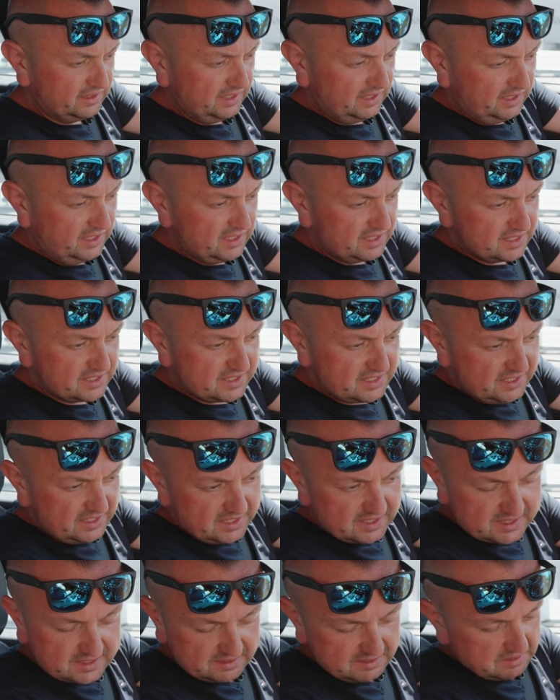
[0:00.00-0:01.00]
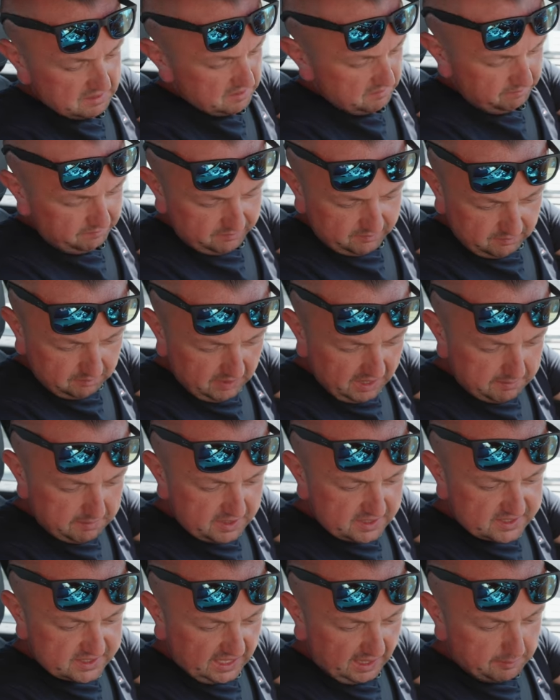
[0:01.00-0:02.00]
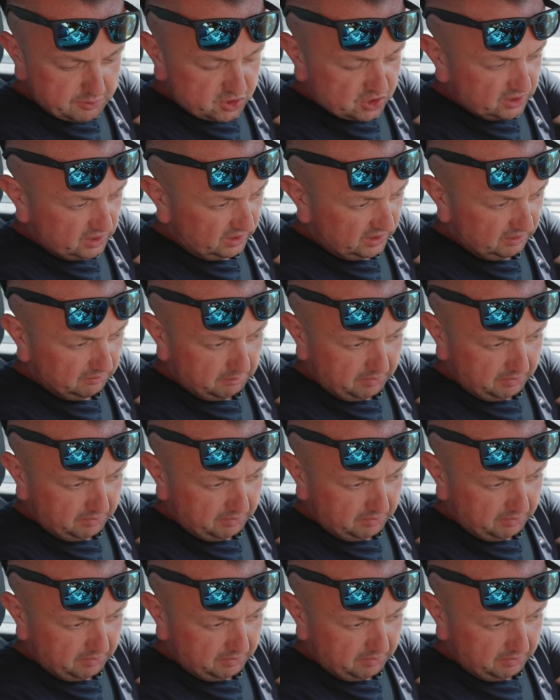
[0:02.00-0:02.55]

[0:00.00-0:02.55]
The heated seats, maybe it's optional,